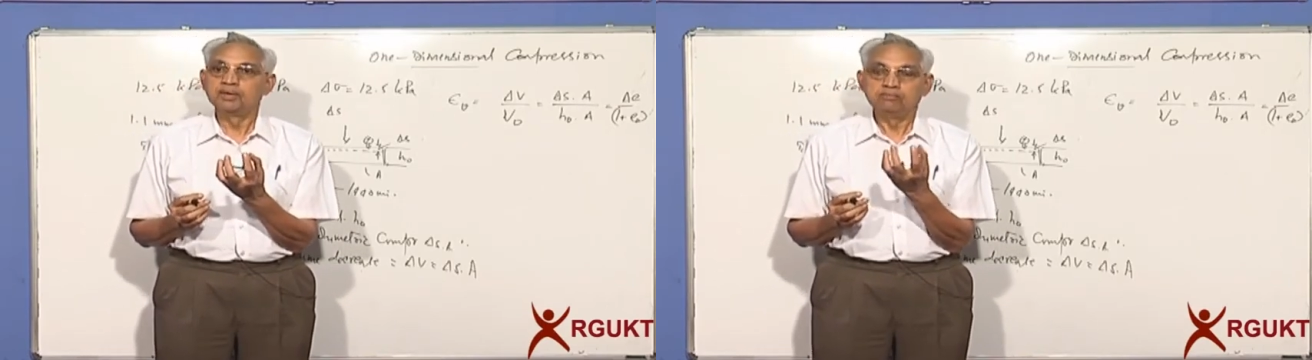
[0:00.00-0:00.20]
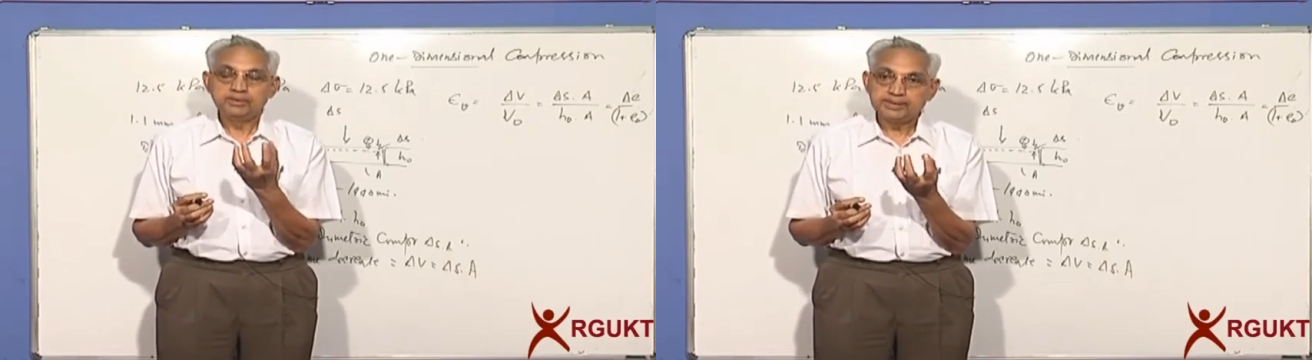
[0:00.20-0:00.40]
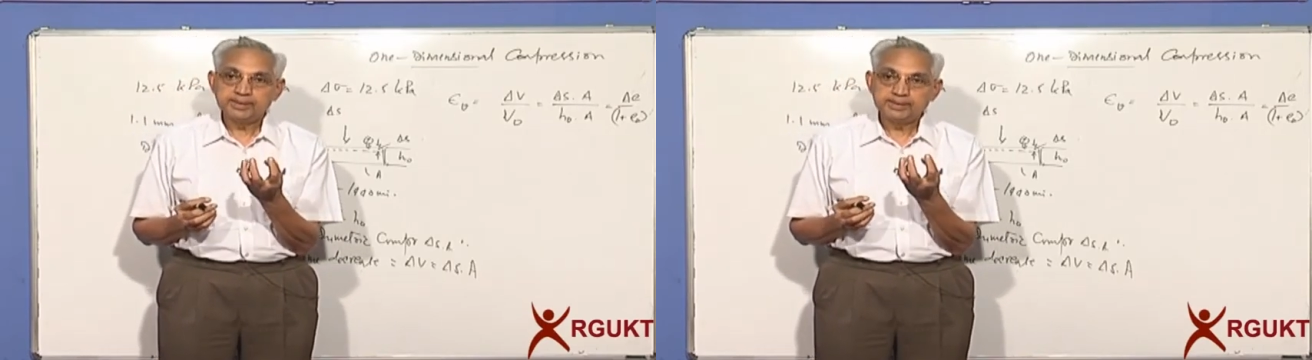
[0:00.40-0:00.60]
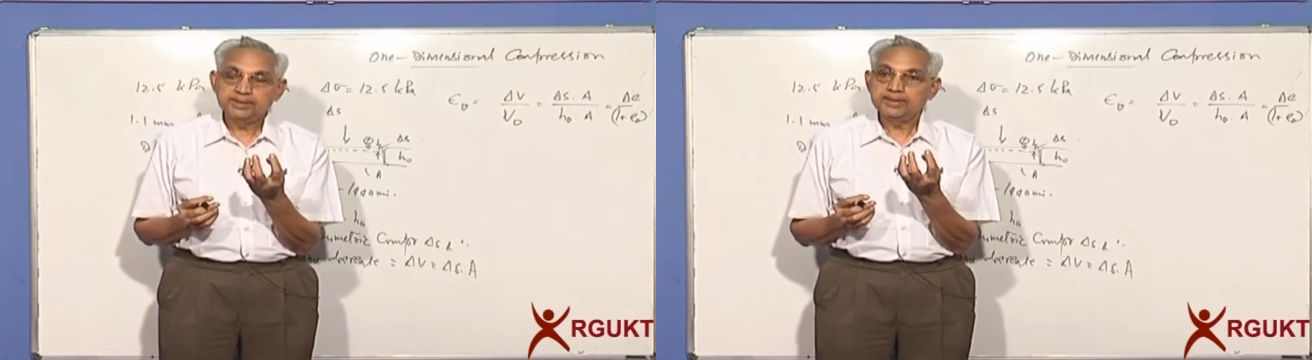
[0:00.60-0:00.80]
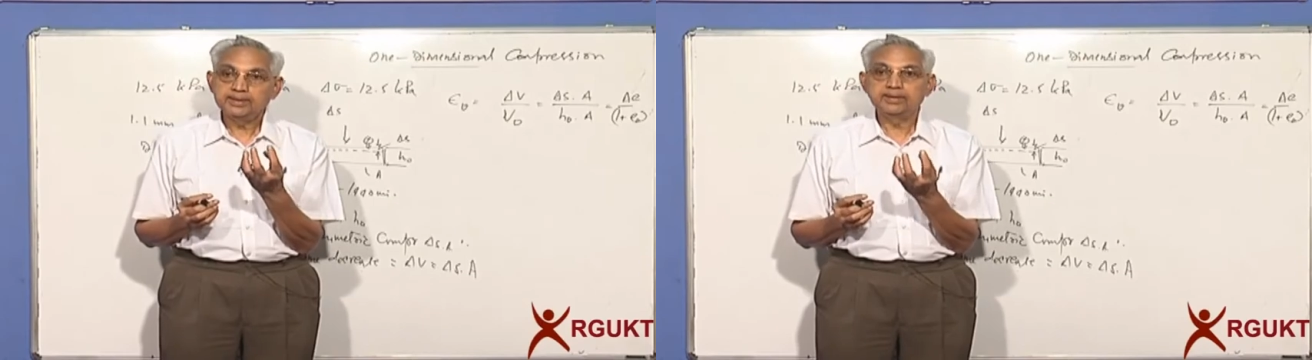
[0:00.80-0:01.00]
We said
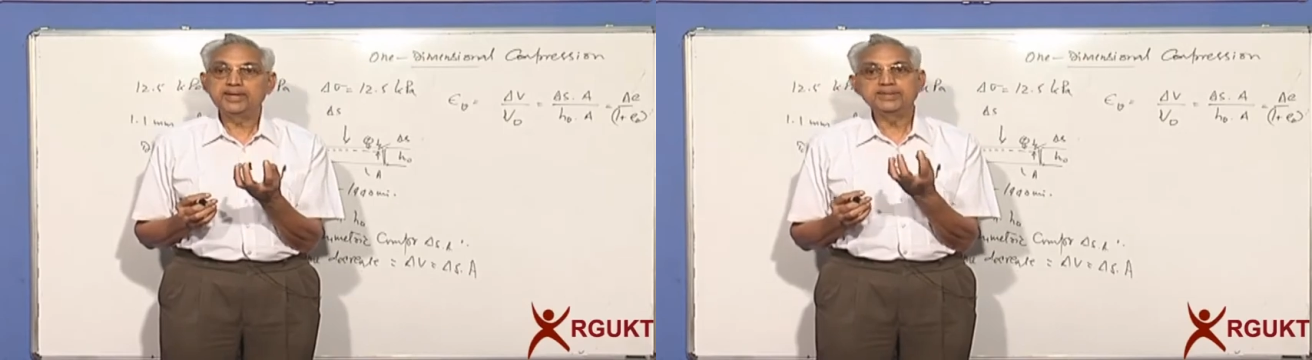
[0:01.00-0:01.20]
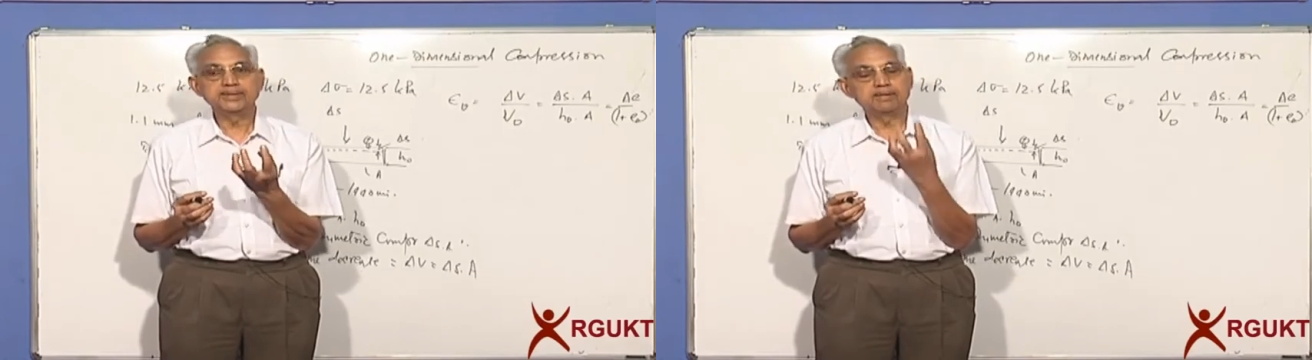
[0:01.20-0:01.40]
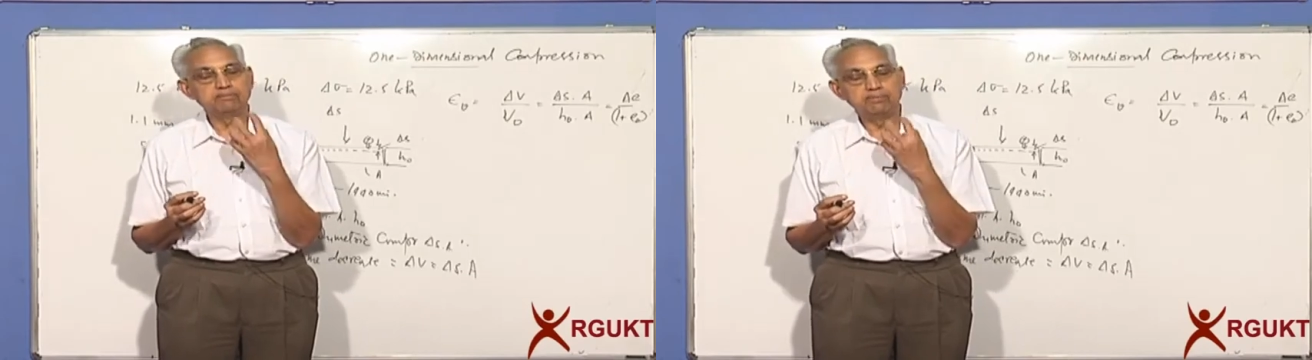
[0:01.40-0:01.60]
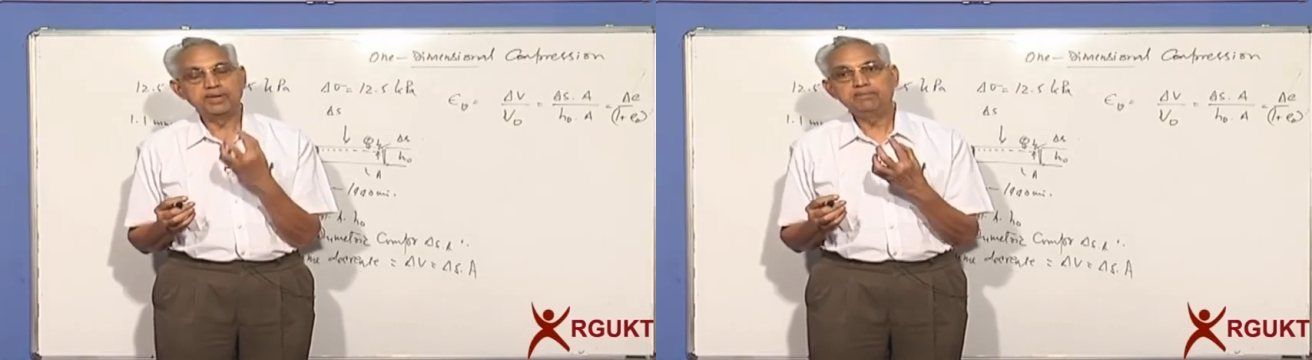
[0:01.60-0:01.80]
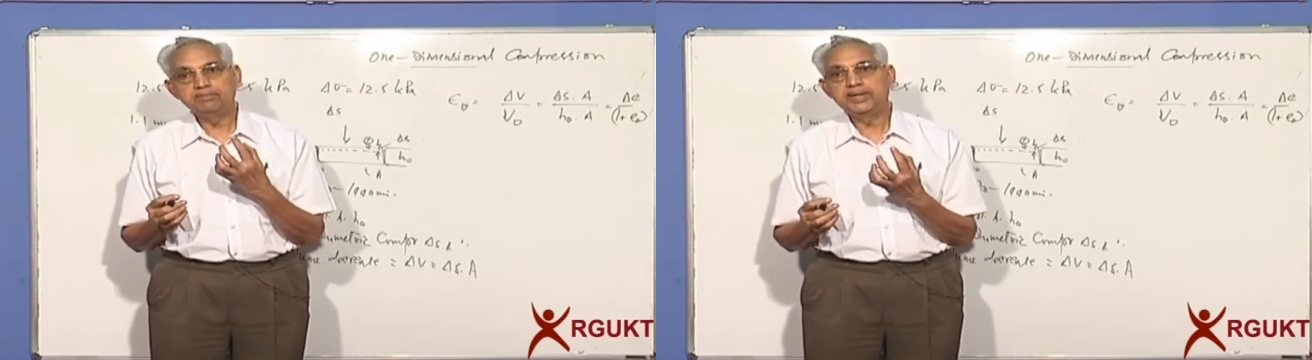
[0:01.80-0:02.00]
the grains are
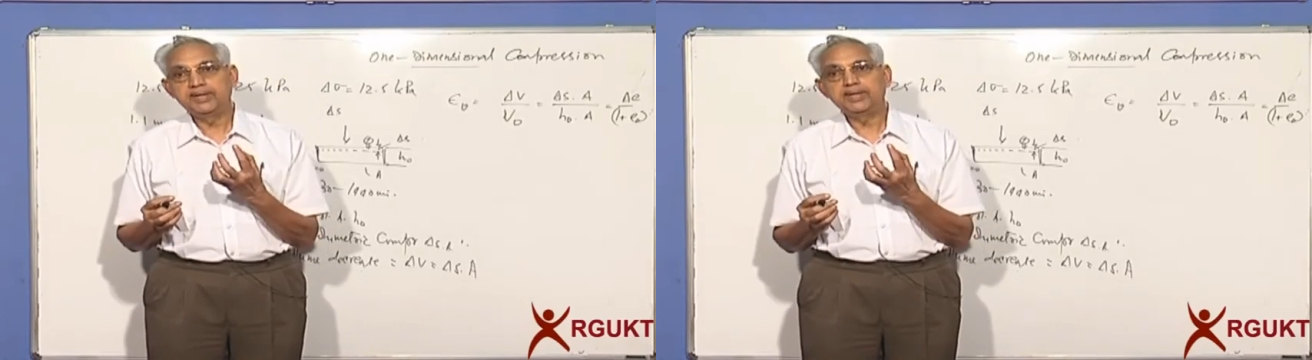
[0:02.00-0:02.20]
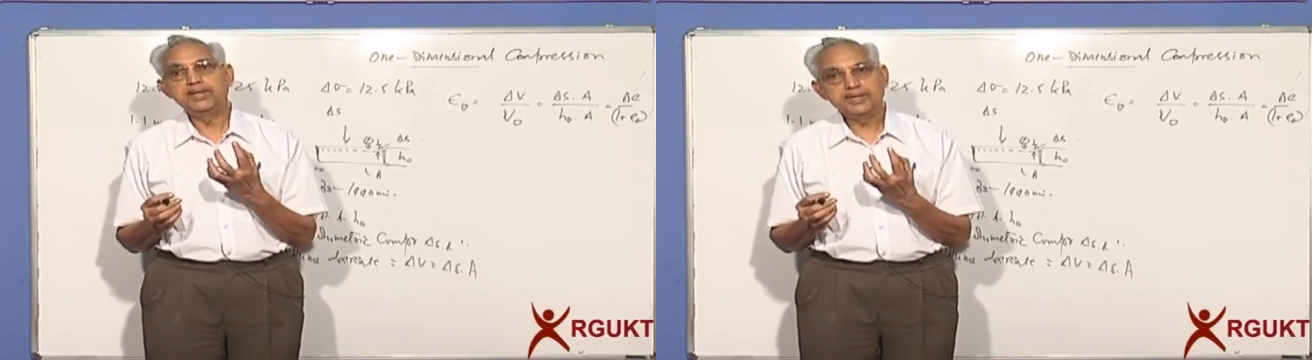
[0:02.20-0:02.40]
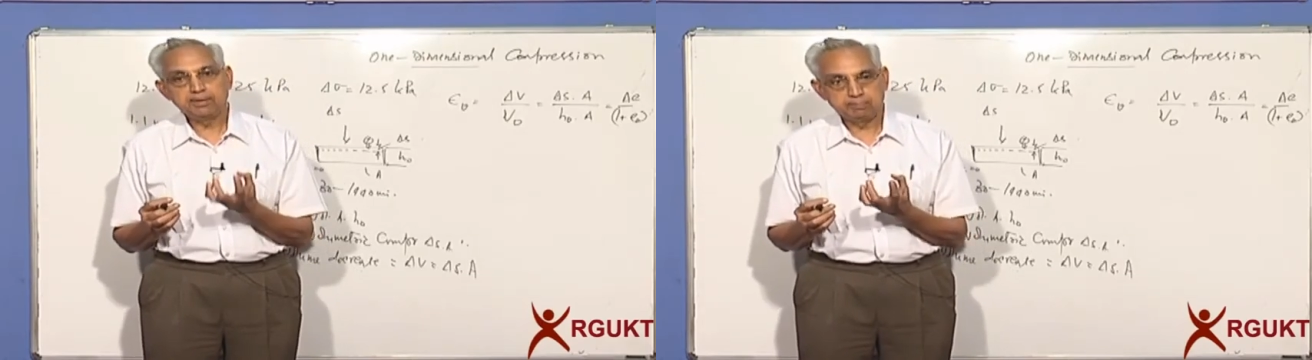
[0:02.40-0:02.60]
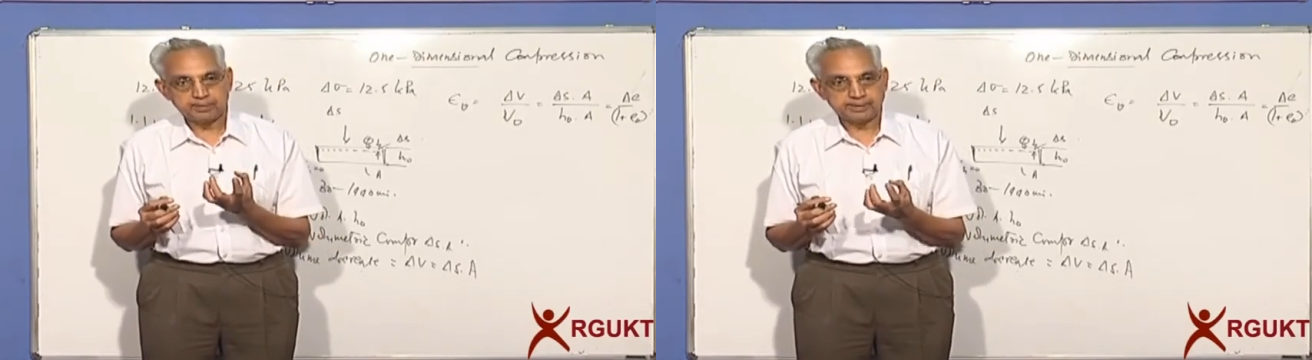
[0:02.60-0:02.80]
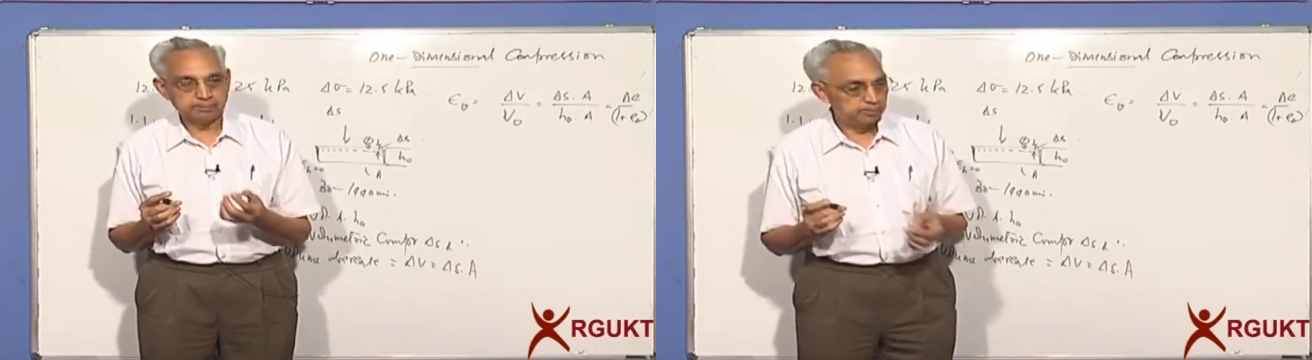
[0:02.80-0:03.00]
very, very
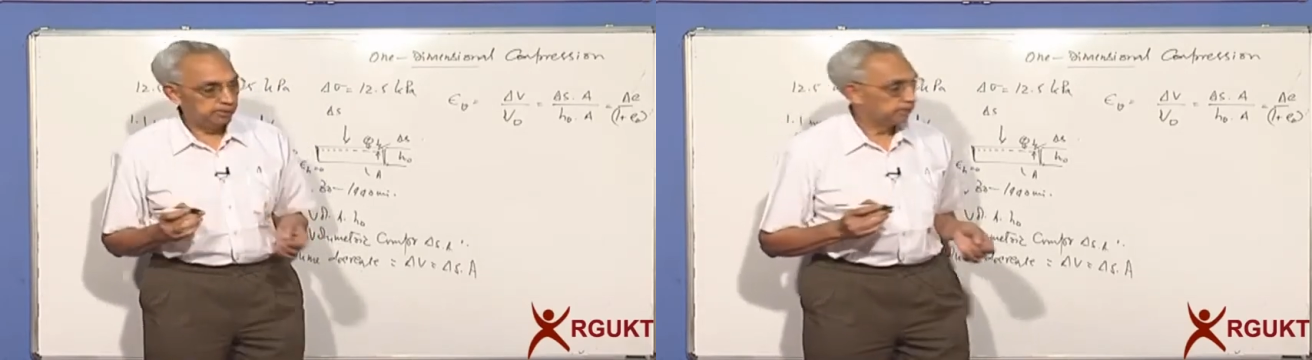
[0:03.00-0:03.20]
incompressible.